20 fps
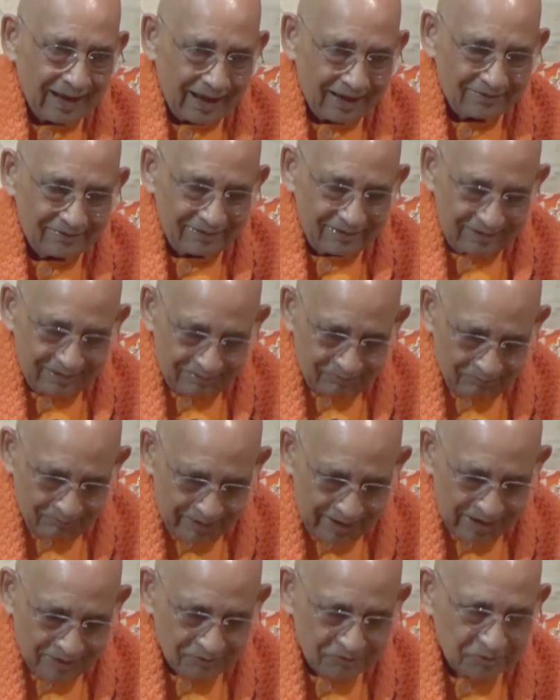and
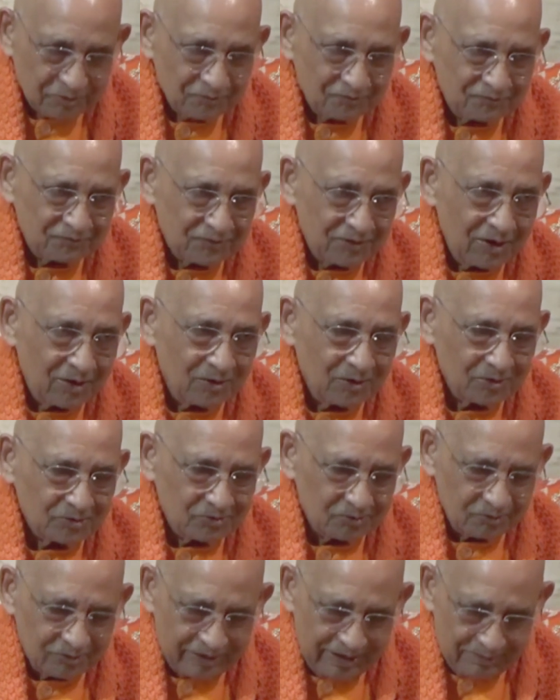begins to
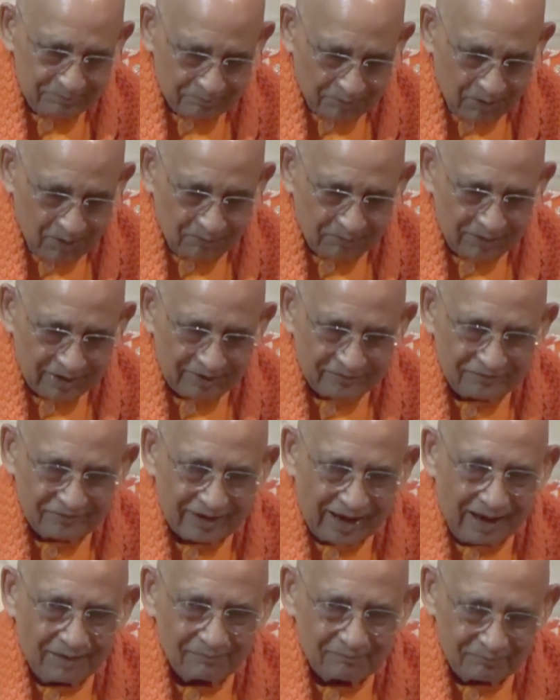flow through the proper,
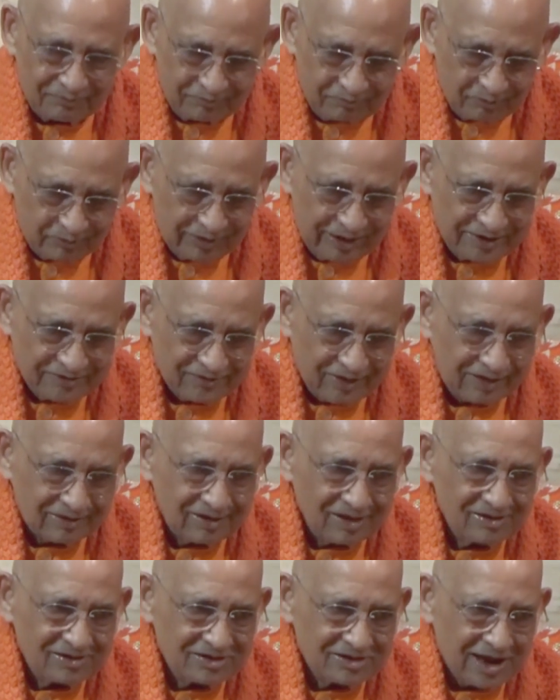through the
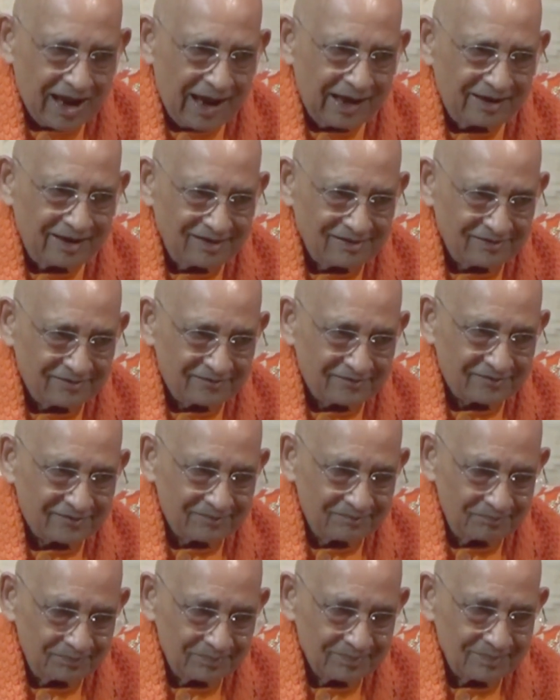subtle channels.
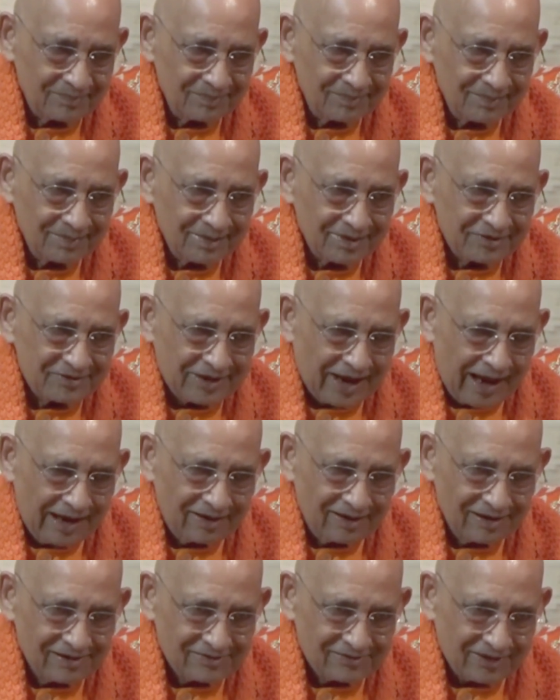
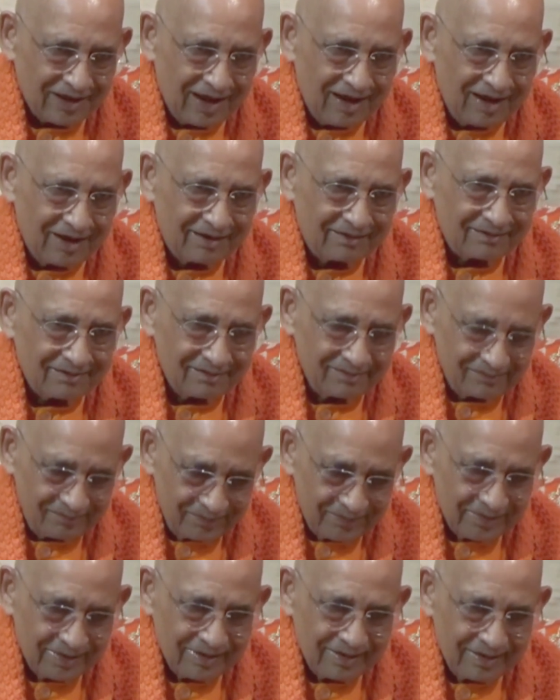Channels are
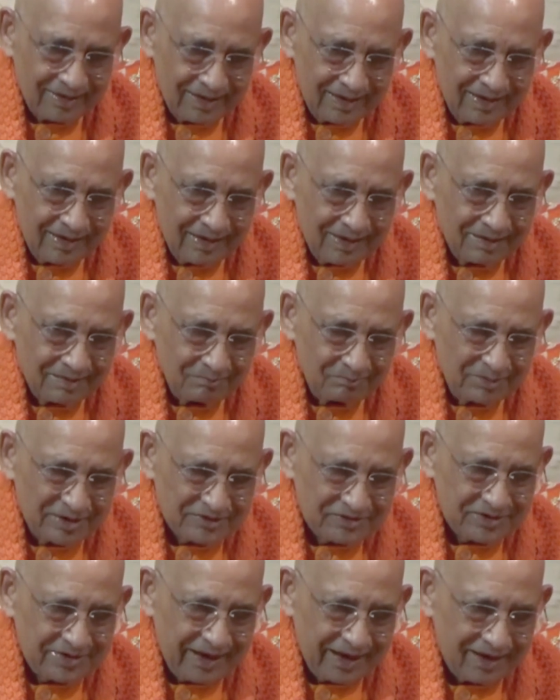
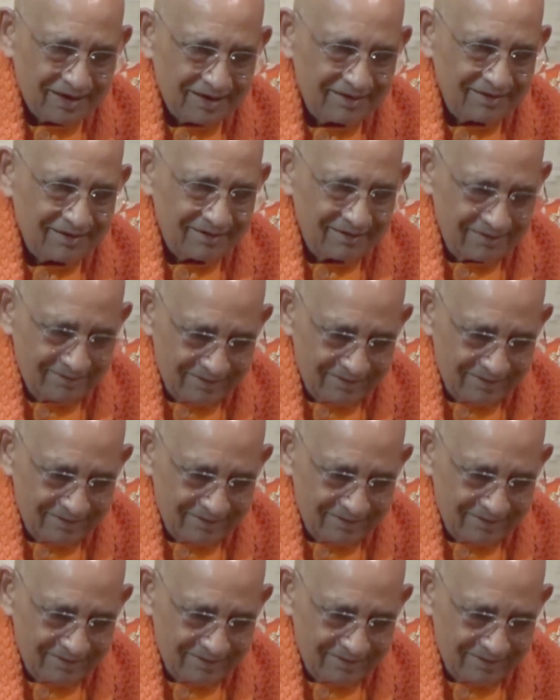mystic